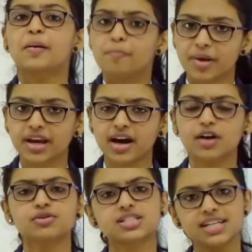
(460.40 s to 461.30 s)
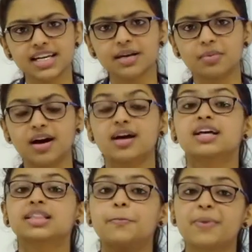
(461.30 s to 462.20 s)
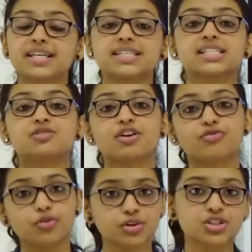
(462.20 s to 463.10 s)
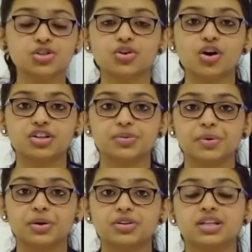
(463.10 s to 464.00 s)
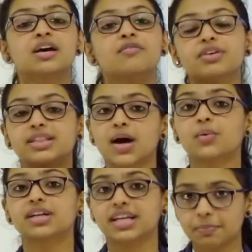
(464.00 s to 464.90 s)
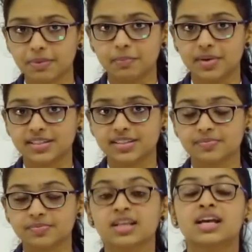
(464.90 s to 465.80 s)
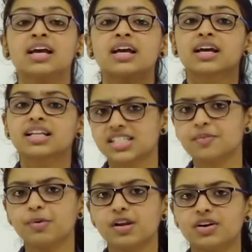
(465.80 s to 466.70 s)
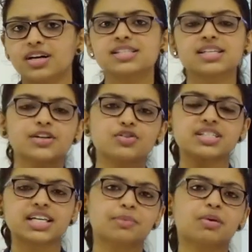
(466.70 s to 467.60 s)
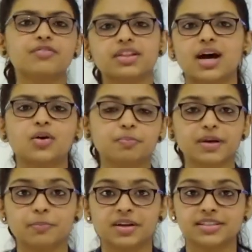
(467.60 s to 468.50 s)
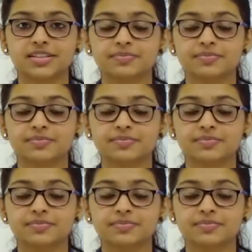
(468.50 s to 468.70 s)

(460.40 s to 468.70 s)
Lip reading: Begar was the labour the peasants were forced to contribute without any payment. In simple words, it was labour without payment.